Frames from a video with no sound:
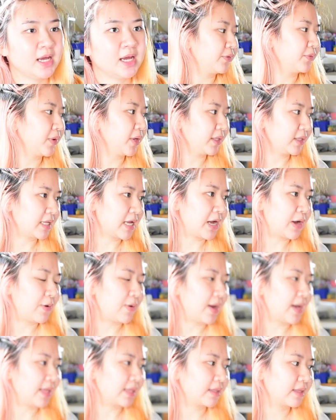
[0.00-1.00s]
Right
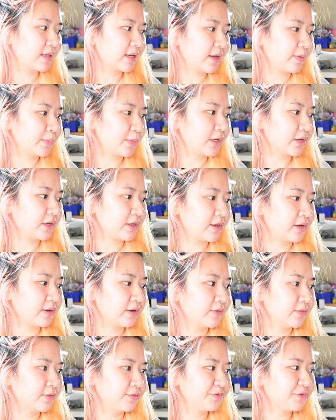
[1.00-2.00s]
now I think I'm gonna
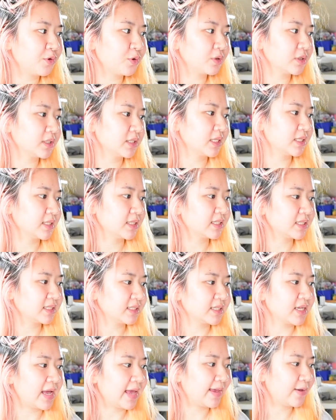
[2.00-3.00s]
focus on this
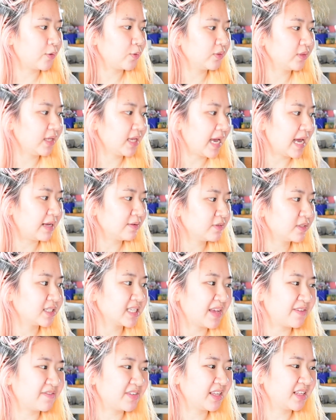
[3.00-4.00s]
because I only have
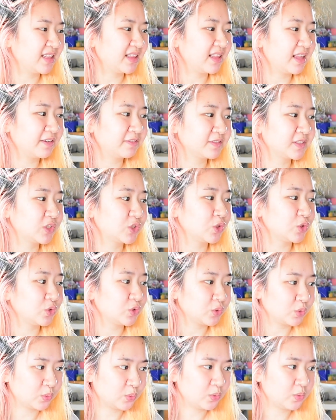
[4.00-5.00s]
7 left
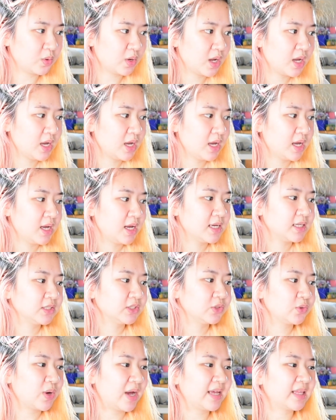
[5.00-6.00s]
to do,
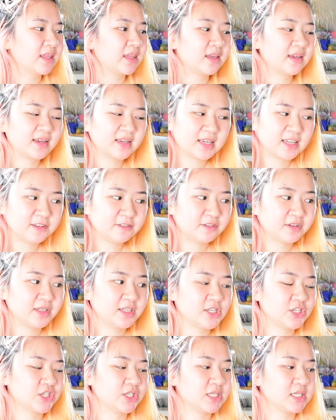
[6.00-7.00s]
so I think I can
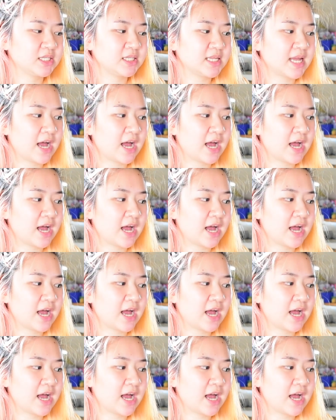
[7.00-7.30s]
finish this